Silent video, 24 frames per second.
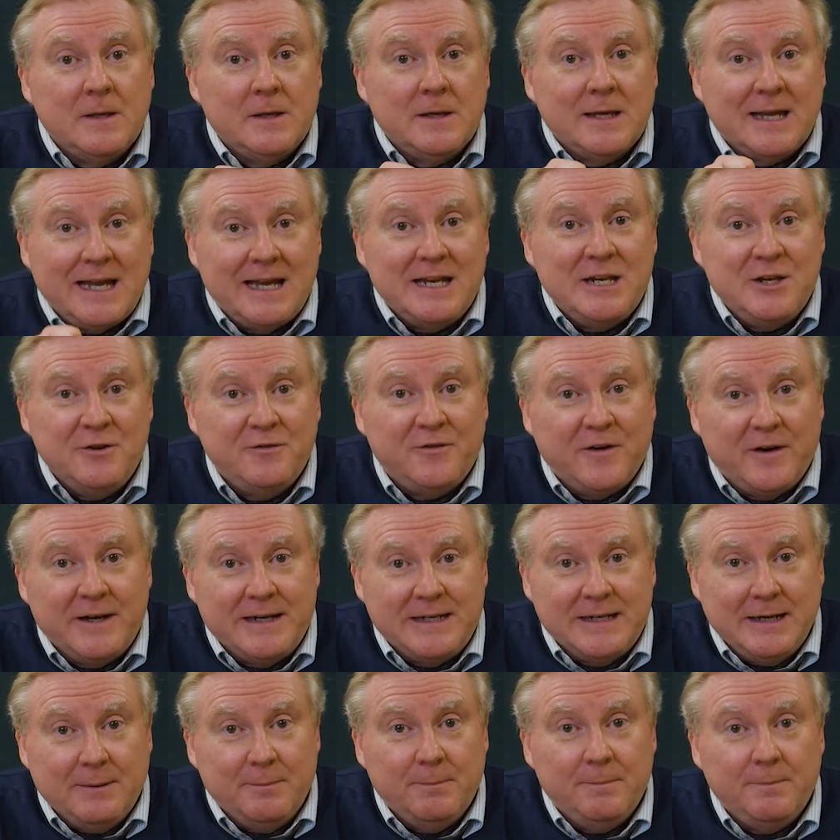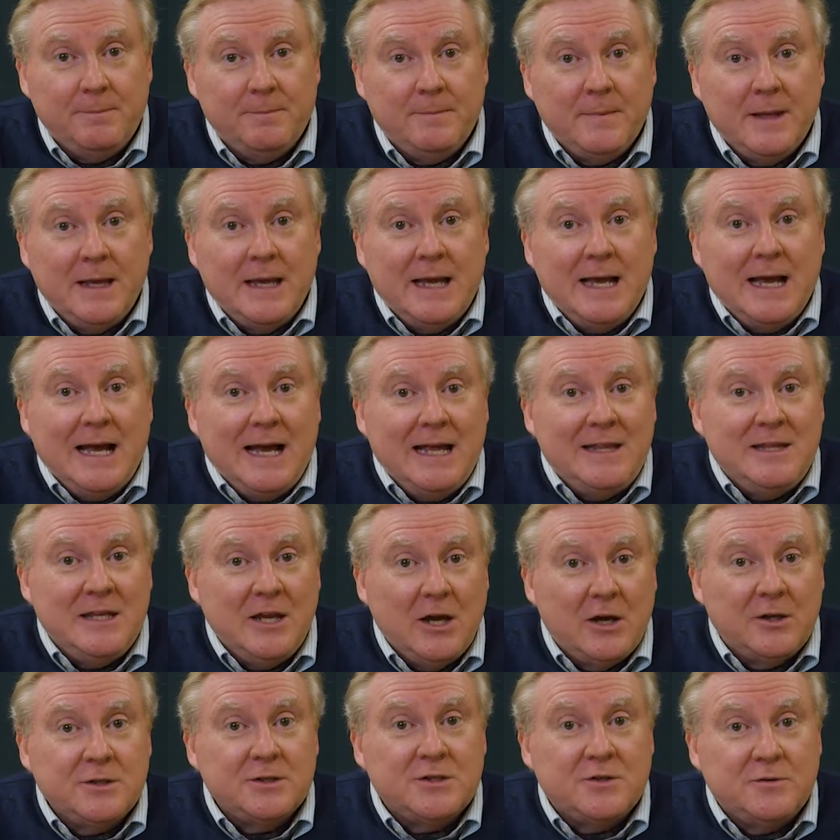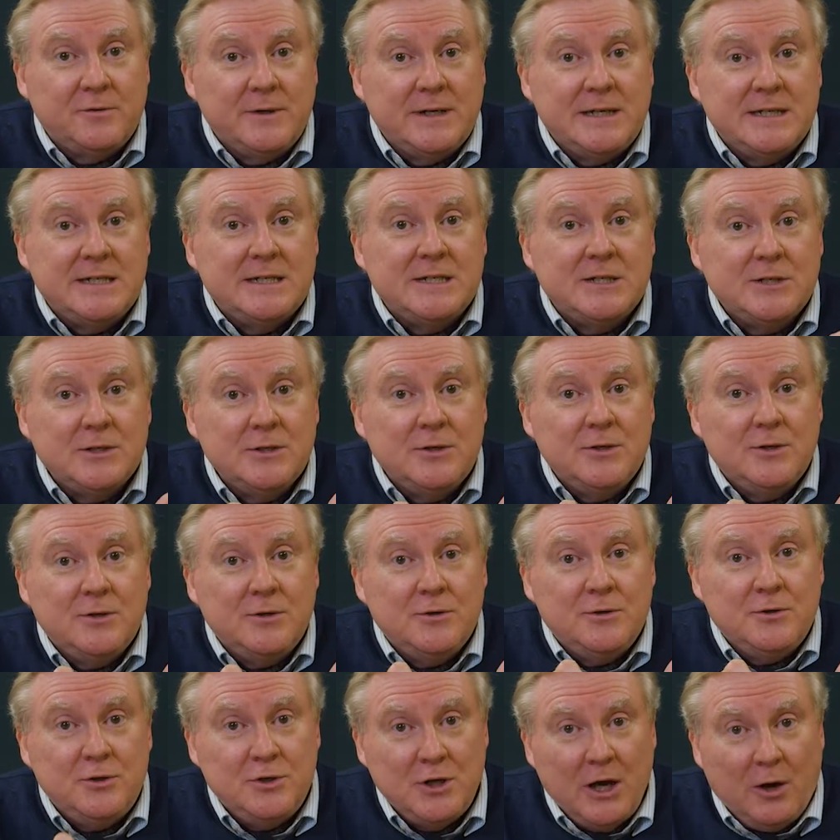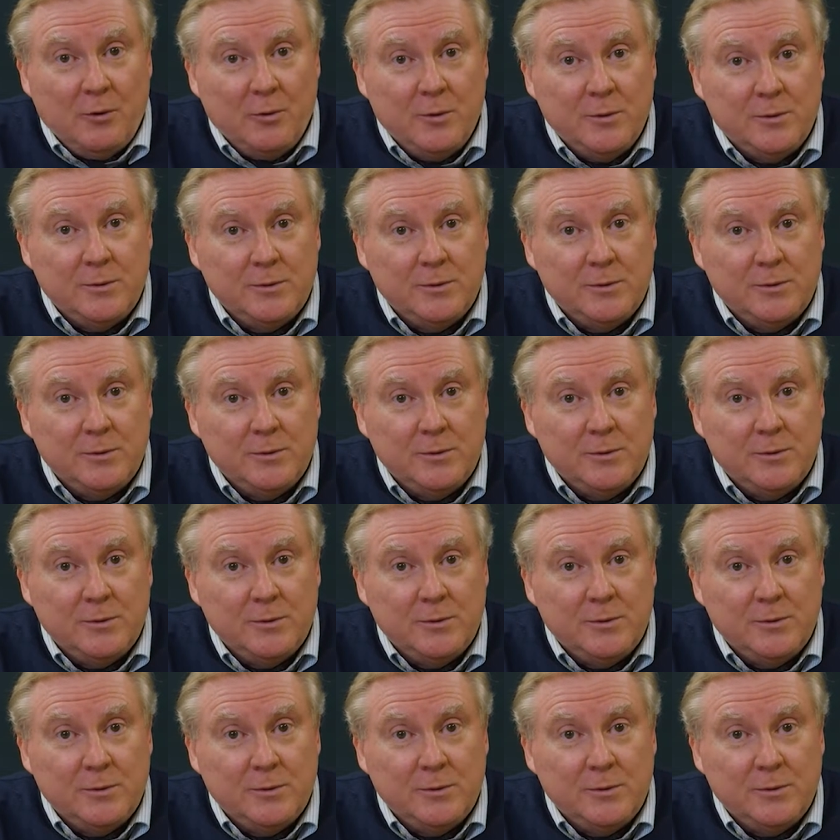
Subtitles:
Can you find him? And the answer is no.